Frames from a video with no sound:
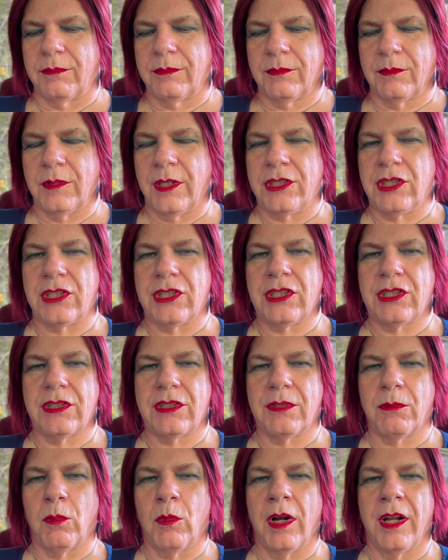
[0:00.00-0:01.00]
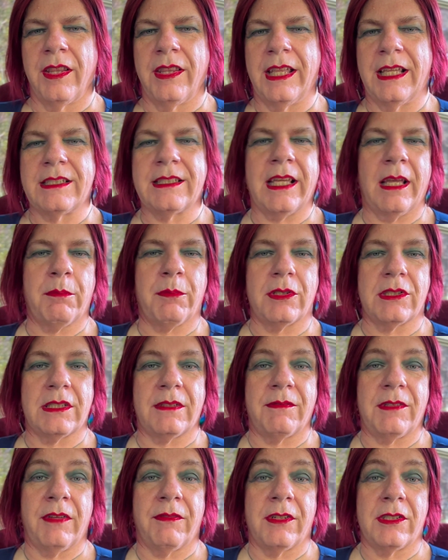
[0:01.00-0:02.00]
it's just one of the examples of
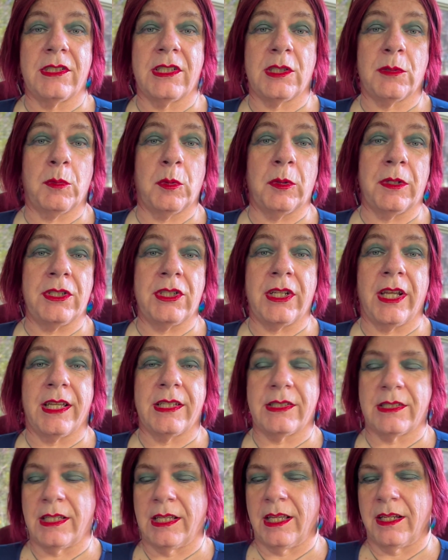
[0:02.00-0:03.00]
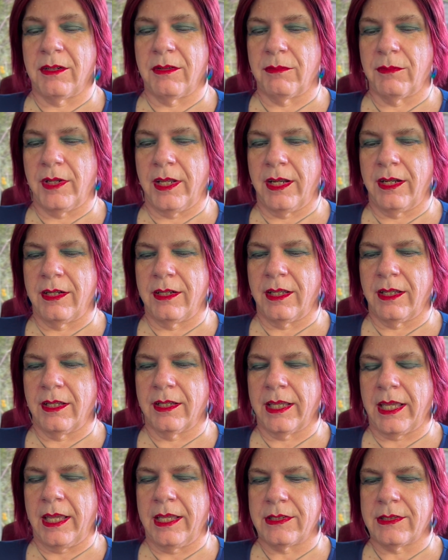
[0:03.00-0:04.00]
differences between JSC and
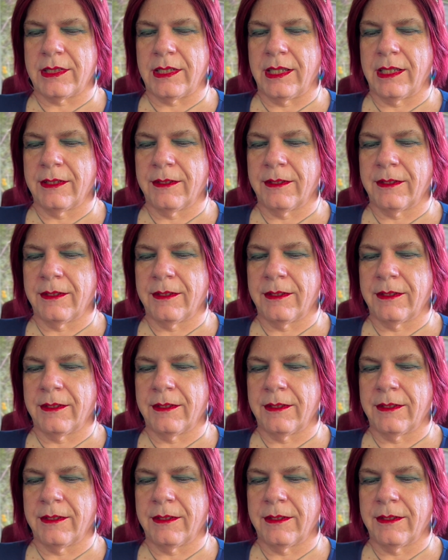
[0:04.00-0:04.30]
KSC.